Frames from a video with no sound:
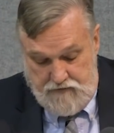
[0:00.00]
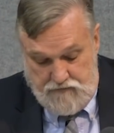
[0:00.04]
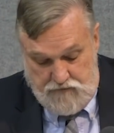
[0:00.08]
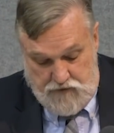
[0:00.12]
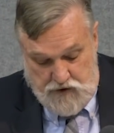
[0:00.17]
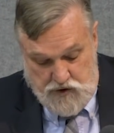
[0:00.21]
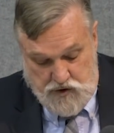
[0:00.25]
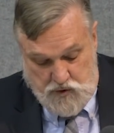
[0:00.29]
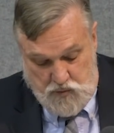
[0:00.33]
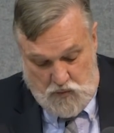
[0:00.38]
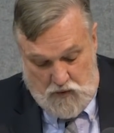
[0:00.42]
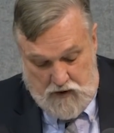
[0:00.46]

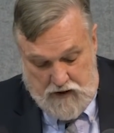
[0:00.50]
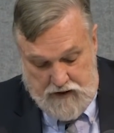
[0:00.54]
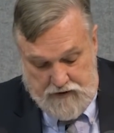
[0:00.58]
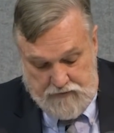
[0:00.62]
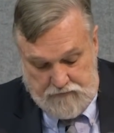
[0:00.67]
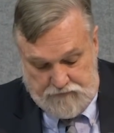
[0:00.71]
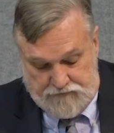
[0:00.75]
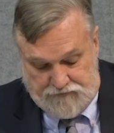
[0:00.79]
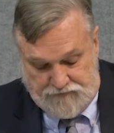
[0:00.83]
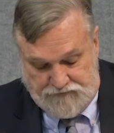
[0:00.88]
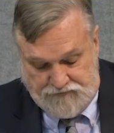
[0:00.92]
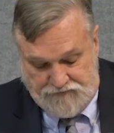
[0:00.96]
Verse
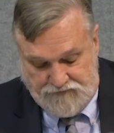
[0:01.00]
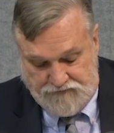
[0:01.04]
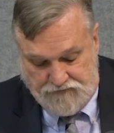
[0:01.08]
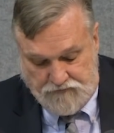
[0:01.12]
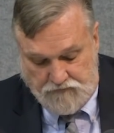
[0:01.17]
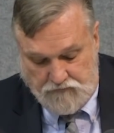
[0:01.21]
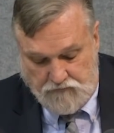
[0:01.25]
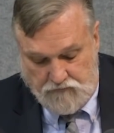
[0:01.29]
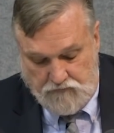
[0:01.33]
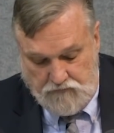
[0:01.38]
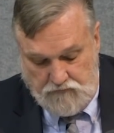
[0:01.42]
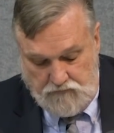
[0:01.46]
1
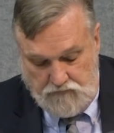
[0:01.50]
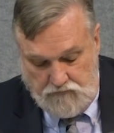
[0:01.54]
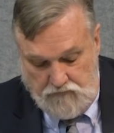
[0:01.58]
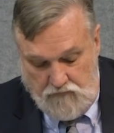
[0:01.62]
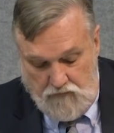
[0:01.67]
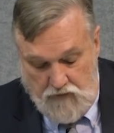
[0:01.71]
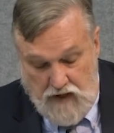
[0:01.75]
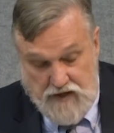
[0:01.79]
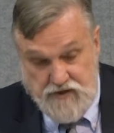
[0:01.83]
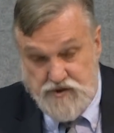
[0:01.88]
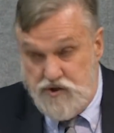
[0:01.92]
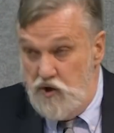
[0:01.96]

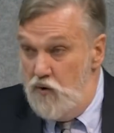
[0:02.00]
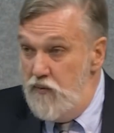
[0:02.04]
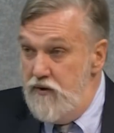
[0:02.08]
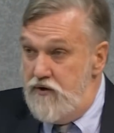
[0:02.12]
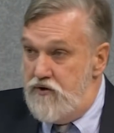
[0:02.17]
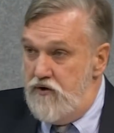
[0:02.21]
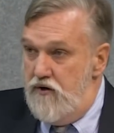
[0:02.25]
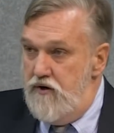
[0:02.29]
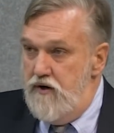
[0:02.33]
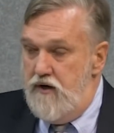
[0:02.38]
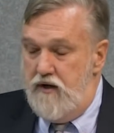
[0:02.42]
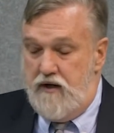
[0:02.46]
and so we
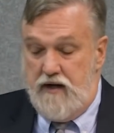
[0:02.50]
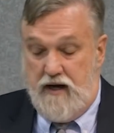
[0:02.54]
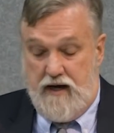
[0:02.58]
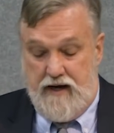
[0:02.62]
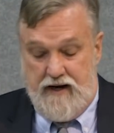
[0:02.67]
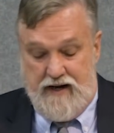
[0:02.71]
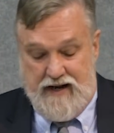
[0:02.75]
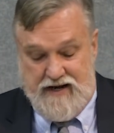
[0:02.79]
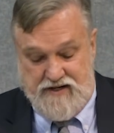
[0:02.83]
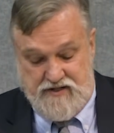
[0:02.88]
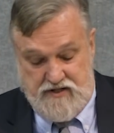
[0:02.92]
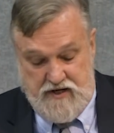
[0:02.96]
turn to
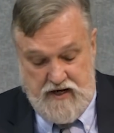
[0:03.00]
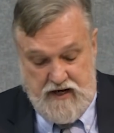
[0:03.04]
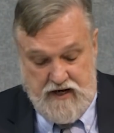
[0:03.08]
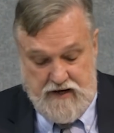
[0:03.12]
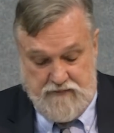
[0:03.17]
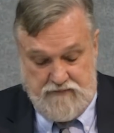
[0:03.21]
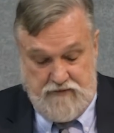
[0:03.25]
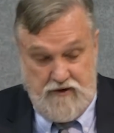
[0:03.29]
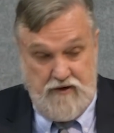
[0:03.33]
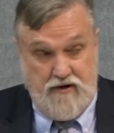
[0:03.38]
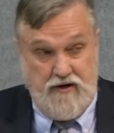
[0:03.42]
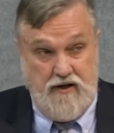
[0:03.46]
God, asking
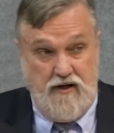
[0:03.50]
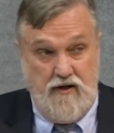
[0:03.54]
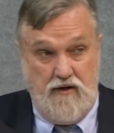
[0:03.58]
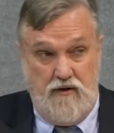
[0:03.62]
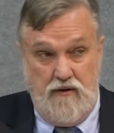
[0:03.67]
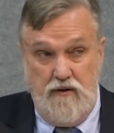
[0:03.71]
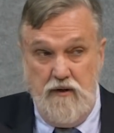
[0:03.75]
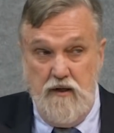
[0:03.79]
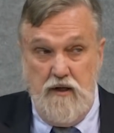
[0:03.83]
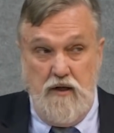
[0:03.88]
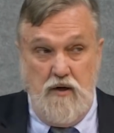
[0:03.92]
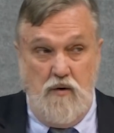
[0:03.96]
Him to
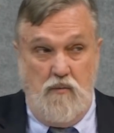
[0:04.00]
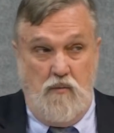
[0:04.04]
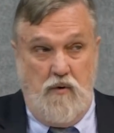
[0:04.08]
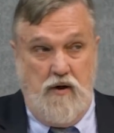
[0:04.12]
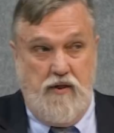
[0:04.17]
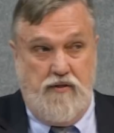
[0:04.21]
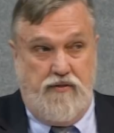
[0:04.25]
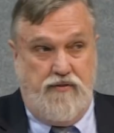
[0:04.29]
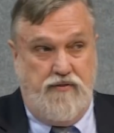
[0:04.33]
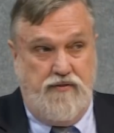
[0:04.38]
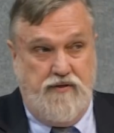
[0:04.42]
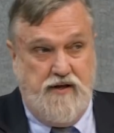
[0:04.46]
deal
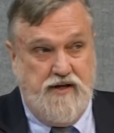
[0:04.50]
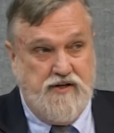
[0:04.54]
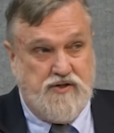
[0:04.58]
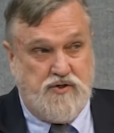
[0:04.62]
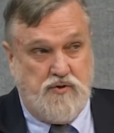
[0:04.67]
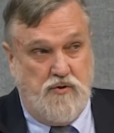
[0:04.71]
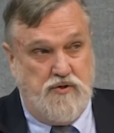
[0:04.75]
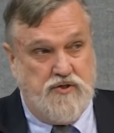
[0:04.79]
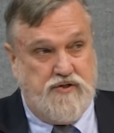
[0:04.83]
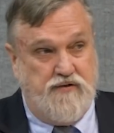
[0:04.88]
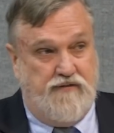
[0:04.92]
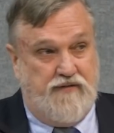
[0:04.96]
with these
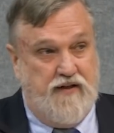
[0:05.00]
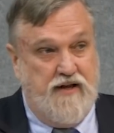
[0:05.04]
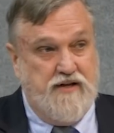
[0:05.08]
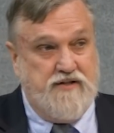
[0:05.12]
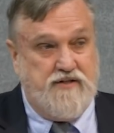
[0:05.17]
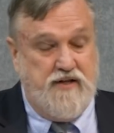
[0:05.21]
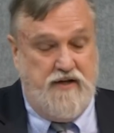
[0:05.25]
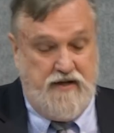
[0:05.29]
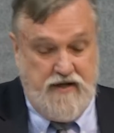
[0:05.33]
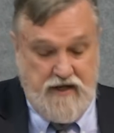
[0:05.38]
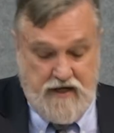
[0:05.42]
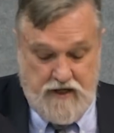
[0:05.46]
sorts of
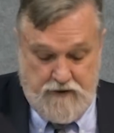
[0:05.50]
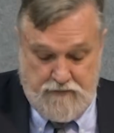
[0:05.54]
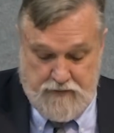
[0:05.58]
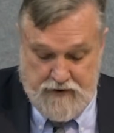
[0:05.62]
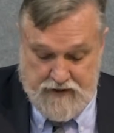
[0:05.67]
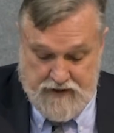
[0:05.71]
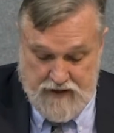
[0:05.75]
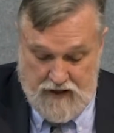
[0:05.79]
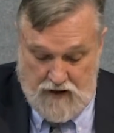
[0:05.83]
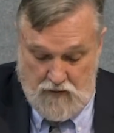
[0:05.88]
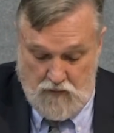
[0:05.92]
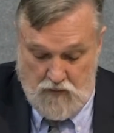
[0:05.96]
things that need to be
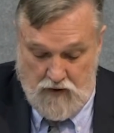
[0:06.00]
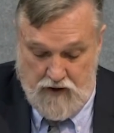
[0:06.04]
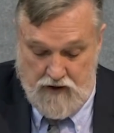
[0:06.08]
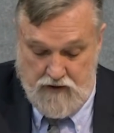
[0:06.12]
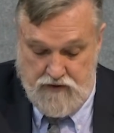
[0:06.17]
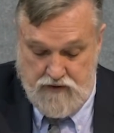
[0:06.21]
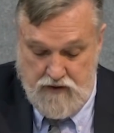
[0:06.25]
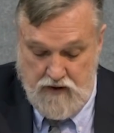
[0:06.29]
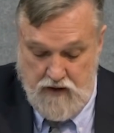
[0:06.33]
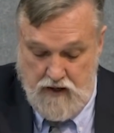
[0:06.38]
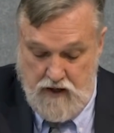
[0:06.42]
dealt with.